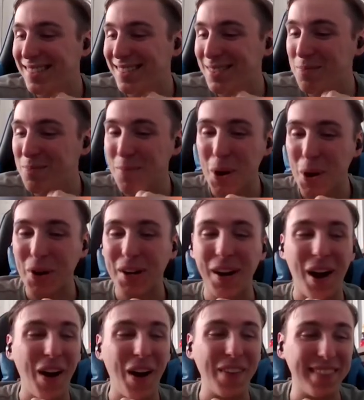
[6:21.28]

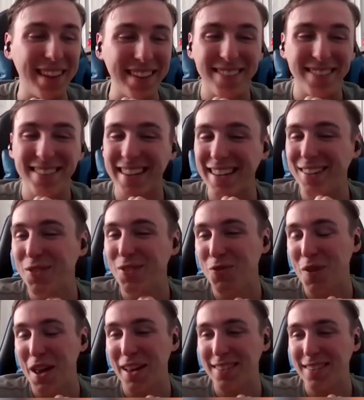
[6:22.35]
smirk on this
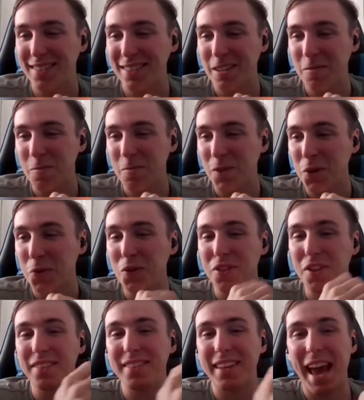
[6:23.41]
kid's face
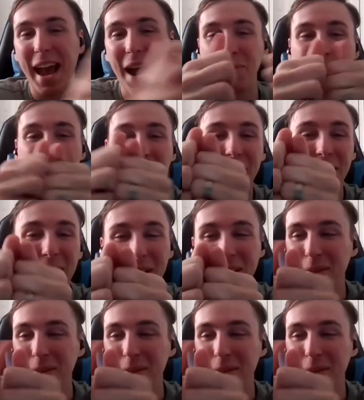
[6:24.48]
with his camera